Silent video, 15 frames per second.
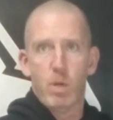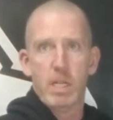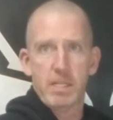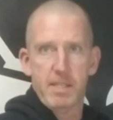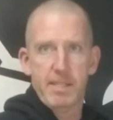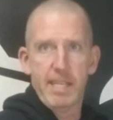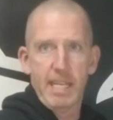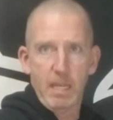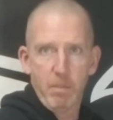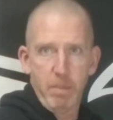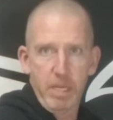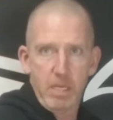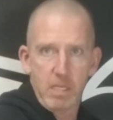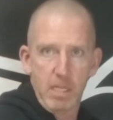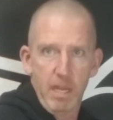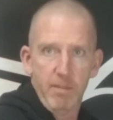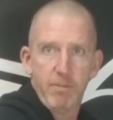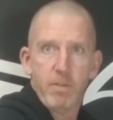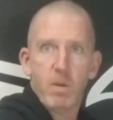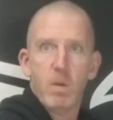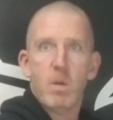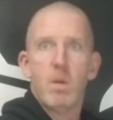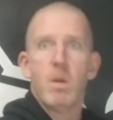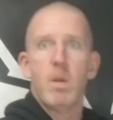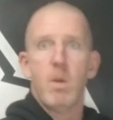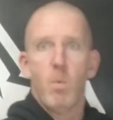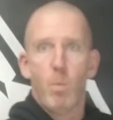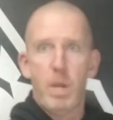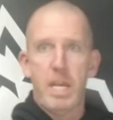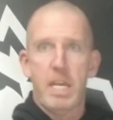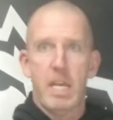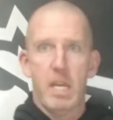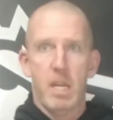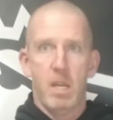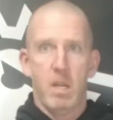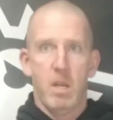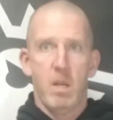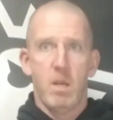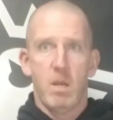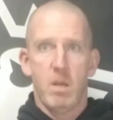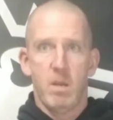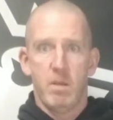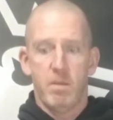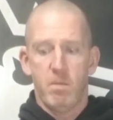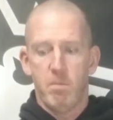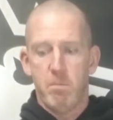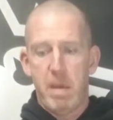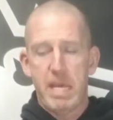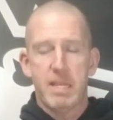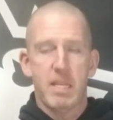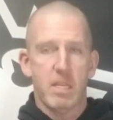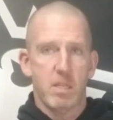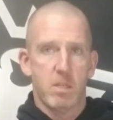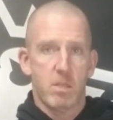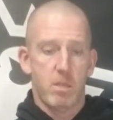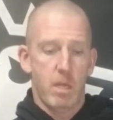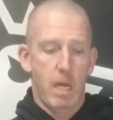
us to take the big stuff. We can make this,